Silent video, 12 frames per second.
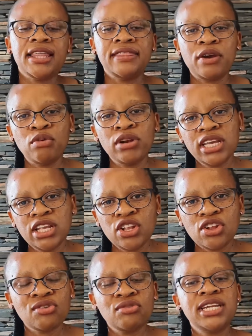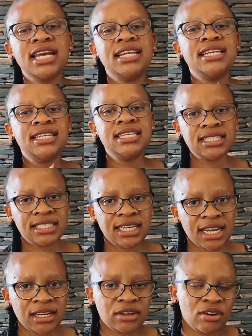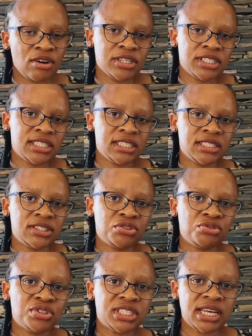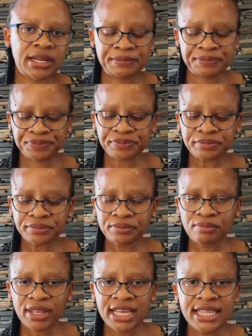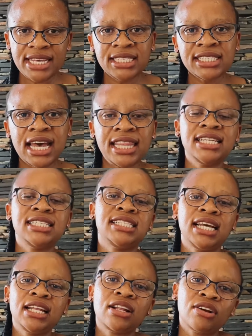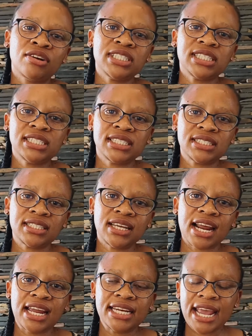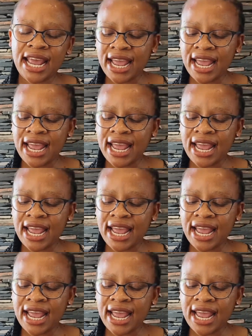They will include additional clauses to say, these are the Z clauses, right?